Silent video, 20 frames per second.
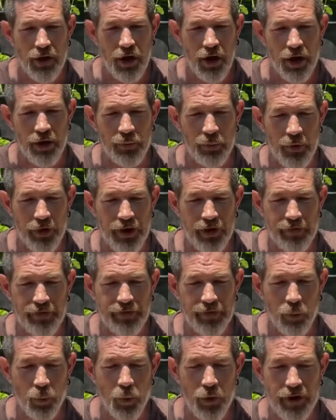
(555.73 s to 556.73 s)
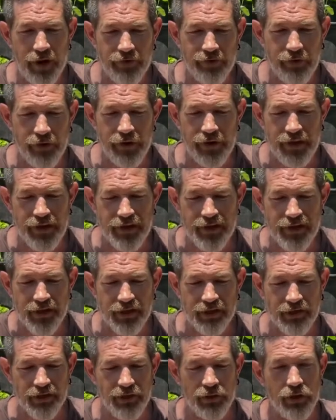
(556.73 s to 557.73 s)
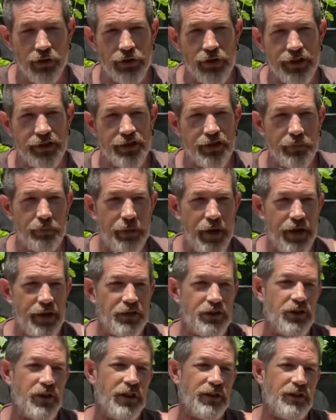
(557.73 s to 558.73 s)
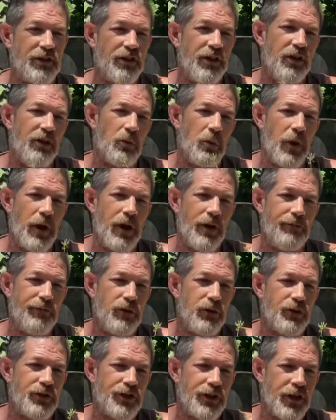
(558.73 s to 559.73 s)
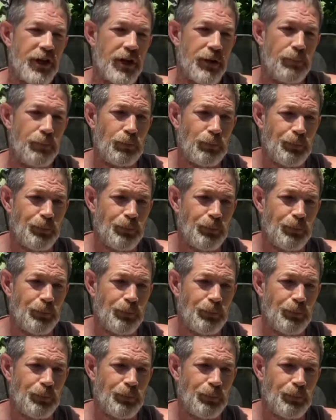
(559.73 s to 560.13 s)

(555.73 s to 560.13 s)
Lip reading: on whatever it is that they're looking to make. So that's another way of using it.